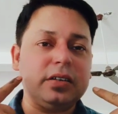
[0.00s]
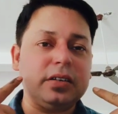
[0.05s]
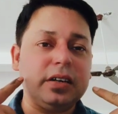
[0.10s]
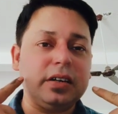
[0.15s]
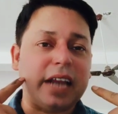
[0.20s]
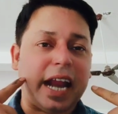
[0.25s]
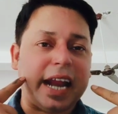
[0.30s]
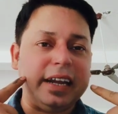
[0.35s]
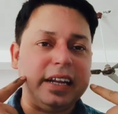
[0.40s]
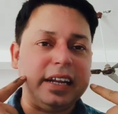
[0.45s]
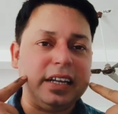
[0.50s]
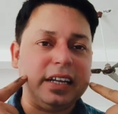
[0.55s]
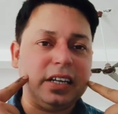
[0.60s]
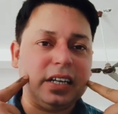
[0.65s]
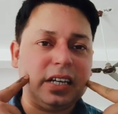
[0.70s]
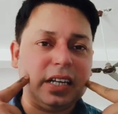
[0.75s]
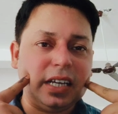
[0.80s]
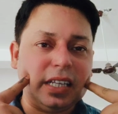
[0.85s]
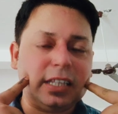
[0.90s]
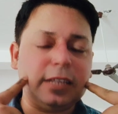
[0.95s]
grinding
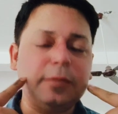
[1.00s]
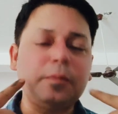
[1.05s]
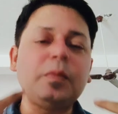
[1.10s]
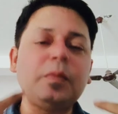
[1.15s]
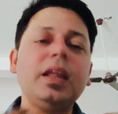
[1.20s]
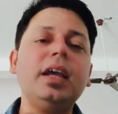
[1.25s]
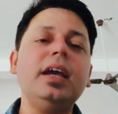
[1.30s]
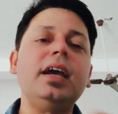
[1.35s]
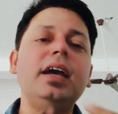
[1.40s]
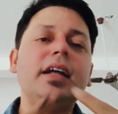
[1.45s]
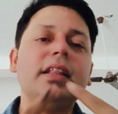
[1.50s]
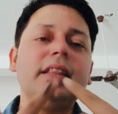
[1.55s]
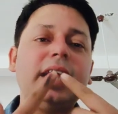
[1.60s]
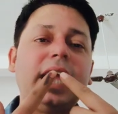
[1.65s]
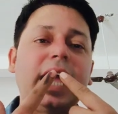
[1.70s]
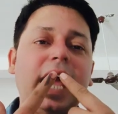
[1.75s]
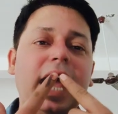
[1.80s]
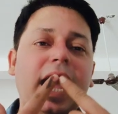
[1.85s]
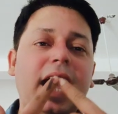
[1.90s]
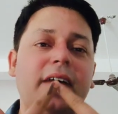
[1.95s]
teeth,
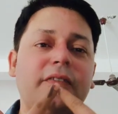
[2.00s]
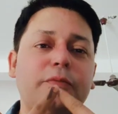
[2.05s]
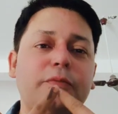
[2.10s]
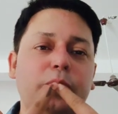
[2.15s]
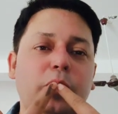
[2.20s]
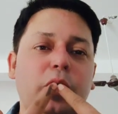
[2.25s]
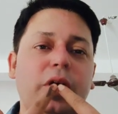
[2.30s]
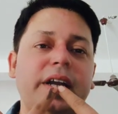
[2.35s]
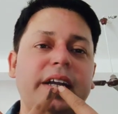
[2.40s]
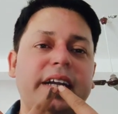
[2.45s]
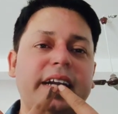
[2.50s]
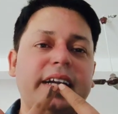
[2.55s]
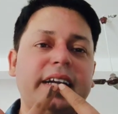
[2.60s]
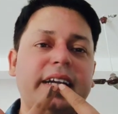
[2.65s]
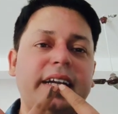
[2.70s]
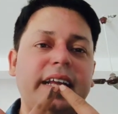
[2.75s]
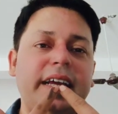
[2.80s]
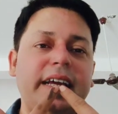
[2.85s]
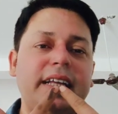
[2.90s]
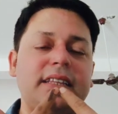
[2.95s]
they have
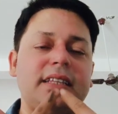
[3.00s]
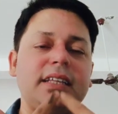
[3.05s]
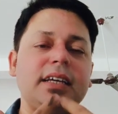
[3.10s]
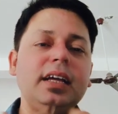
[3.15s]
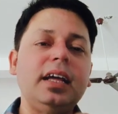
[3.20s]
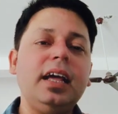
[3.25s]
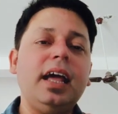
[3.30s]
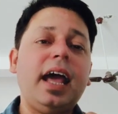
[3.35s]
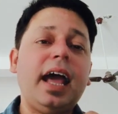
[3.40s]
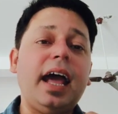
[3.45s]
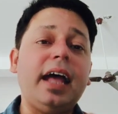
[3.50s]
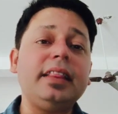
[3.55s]
pointed teeth,